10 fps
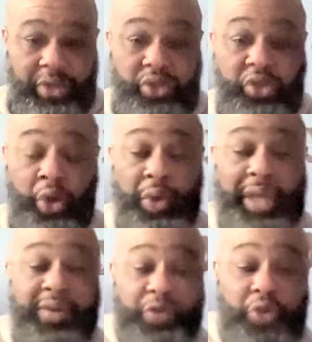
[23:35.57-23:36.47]
So
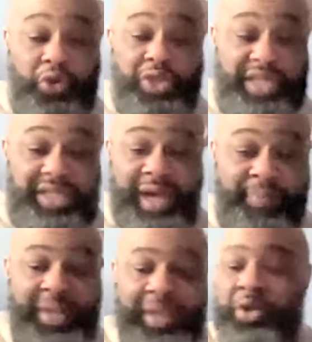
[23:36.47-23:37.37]
if you see
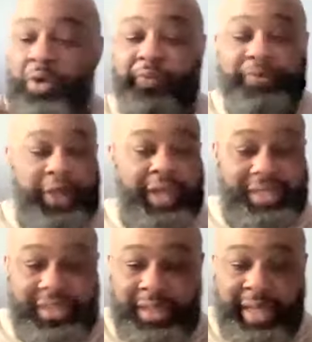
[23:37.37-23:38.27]
something, don't
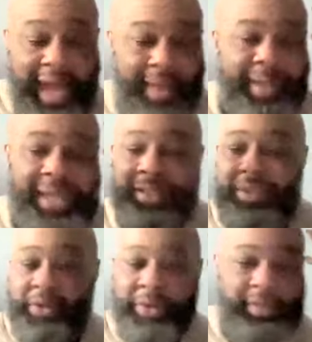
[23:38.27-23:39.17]
forget to comment
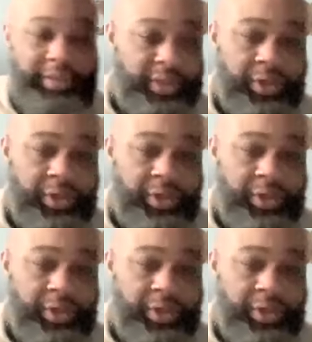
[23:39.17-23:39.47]
or,